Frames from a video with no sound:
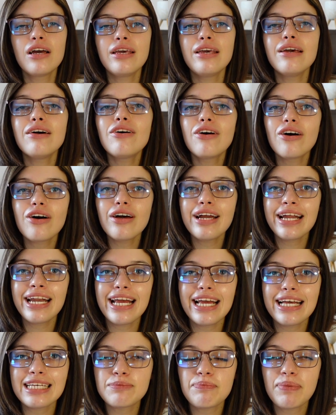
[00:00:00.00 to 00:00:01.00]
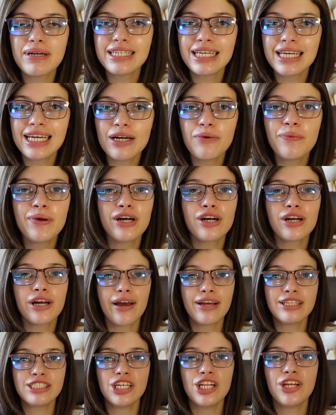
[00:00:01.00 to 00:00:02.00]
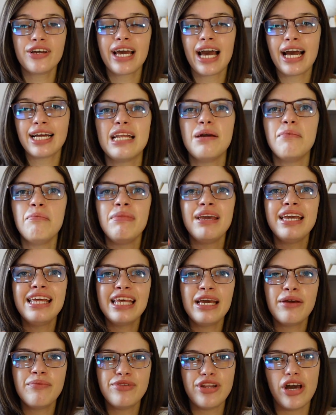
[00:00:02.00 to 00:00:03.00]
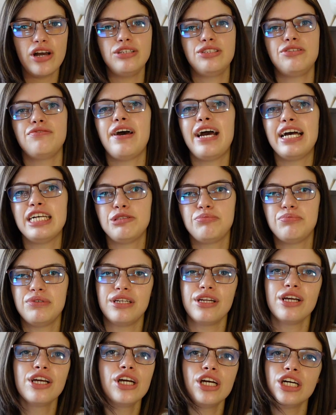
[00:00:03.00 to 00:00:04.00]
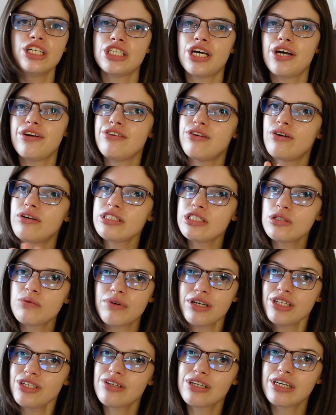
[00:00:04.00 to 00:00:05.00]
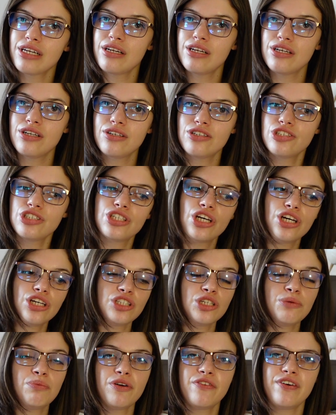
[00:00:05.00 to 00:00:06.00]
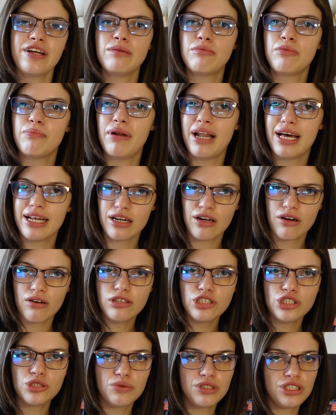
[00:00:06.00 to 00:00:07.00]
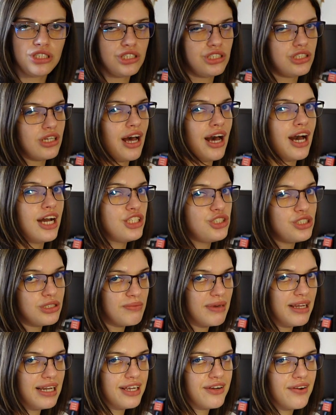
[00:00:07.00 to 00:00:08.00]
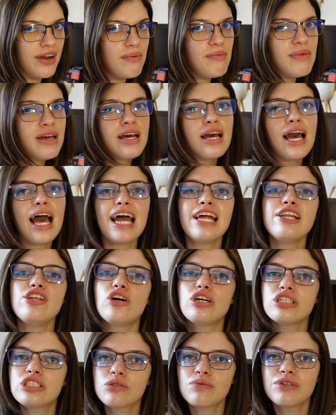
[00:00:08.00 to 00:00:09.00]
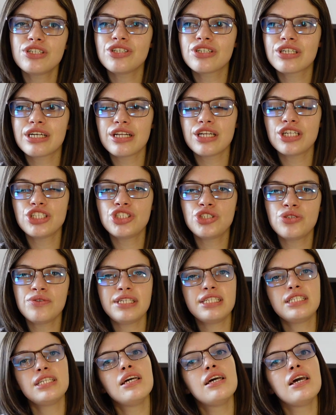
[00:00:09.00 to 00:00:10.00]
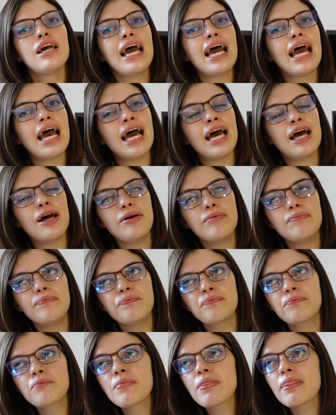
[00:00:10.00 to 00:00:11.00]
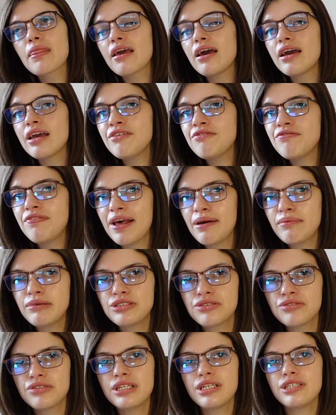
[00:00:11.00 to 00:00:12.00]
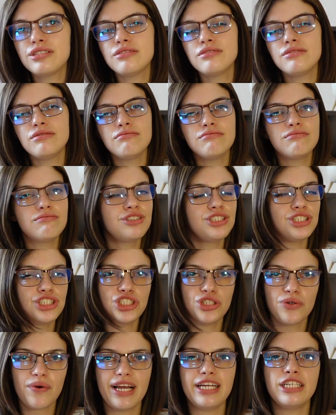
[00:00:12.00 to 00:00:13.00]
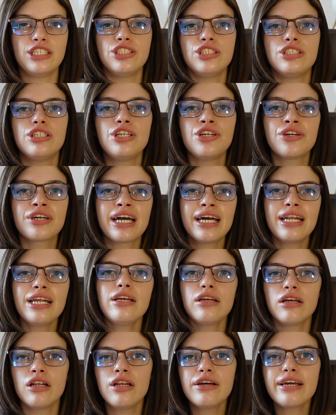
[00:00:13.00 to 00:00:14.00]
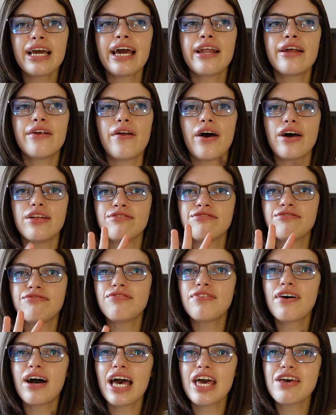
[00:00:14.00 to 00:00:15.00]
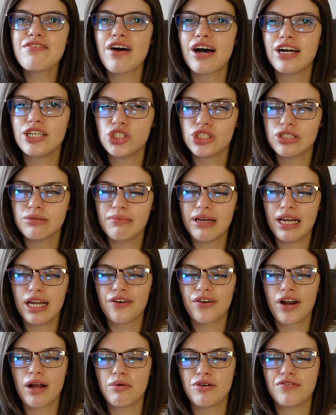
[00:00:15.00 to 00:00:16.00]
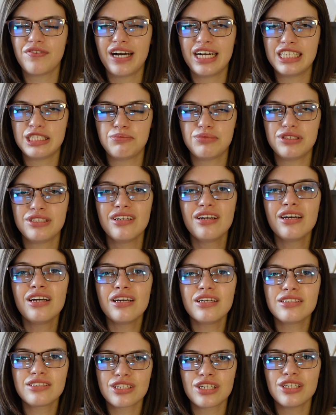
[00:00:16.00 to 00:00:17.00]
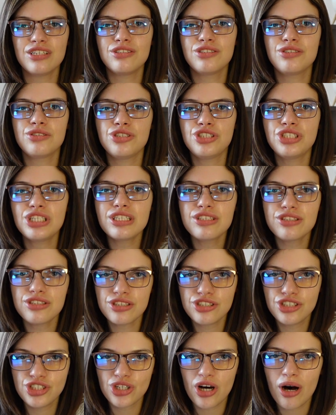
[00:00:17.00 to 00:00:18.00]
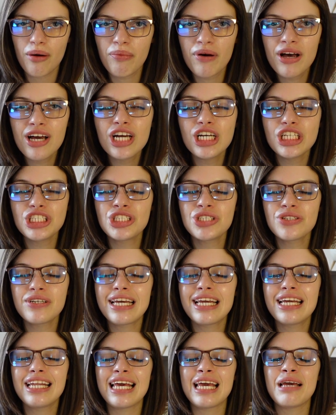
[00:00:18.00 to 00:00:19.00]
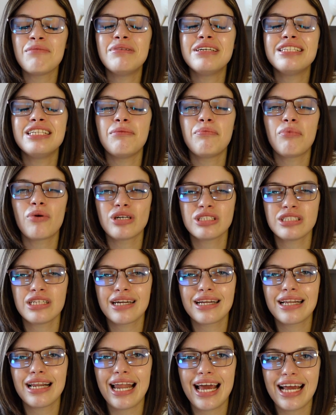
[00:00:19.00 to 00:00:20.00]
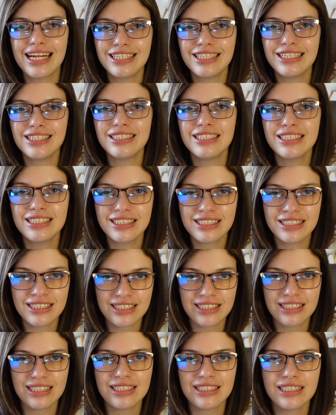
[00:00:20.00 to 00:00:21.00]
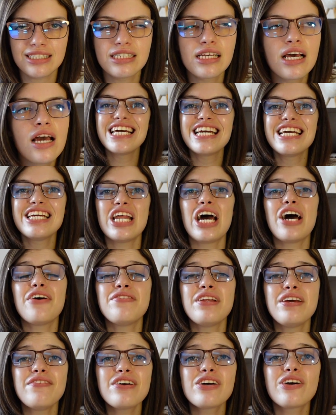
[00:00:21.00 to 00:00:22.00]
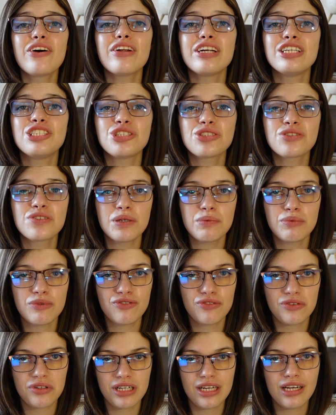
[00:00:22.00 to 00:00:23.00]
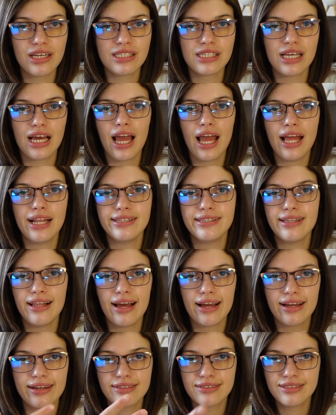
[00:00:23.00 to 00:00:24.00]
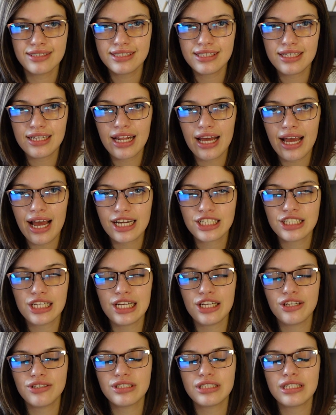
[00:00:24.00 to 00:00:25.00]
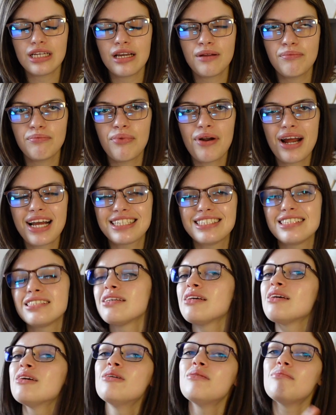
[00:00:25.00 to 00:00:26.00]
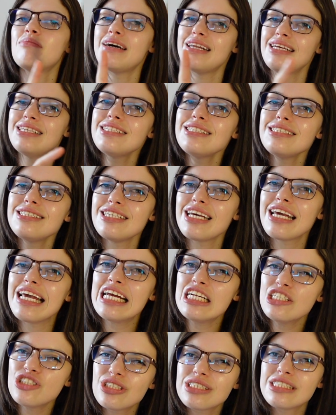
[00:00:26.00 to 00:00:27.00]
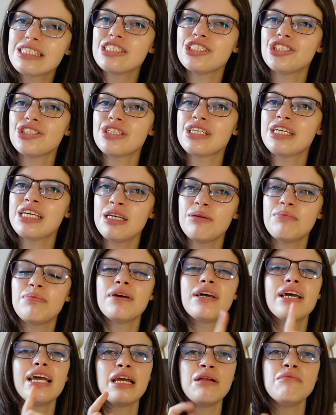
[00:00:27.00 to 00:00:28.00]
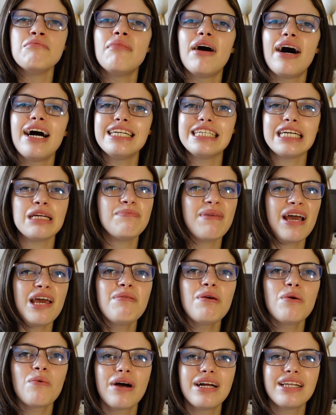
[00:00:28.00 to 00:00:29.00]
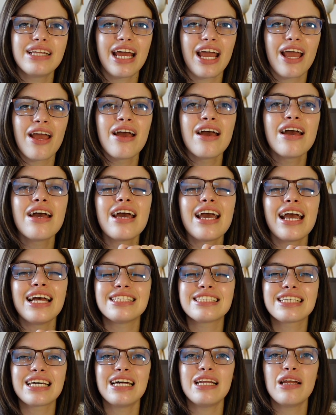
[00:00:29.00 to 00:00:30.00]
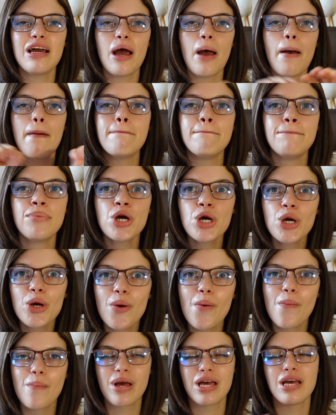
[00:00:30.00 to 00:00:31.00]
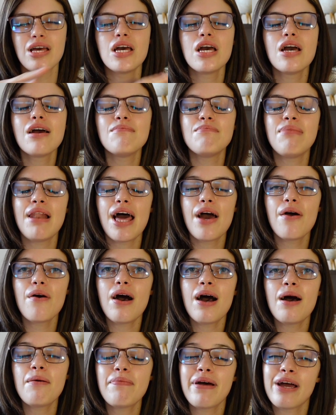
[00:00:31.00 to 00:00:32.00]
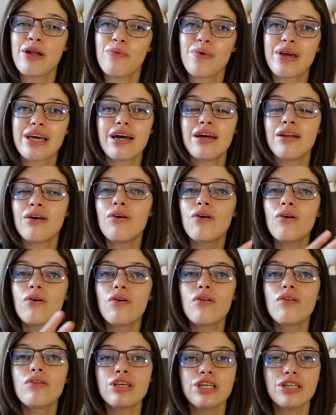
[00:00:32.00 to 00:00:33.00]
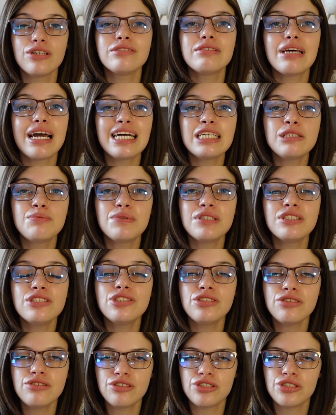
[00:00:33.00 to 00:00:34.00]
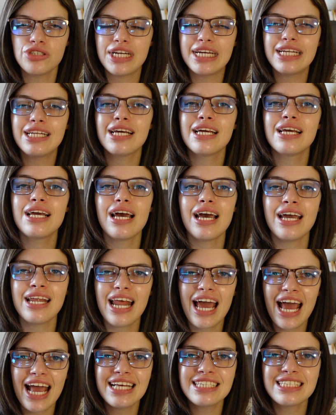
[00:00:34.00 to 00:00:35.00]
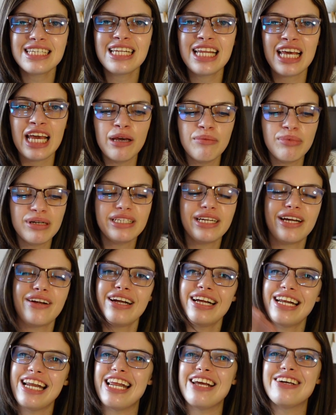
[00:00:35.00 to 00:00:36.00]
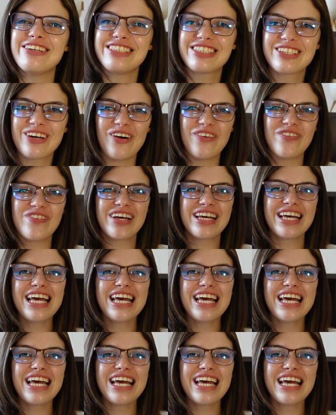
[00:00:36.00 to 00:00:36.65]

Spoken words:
Yeah, it is, but here we are going to look at a medium dose of aspirin. So not the one you're going to use to prevent blood clots, which is 100 milligram, and not the one you're going to treat inflammatory situations. You're going to look at around 500 milligram of aspirin. It's going to do just the job to inhibit the prostaglandin synthesis. Now, I've never got a script for this and see they actually use it in practice, but this is interesting to keep in mind, and maybe one day it's gonna boom, blow up, and we're gonna all use aspirin to treat an ACE inhibitor induced cough.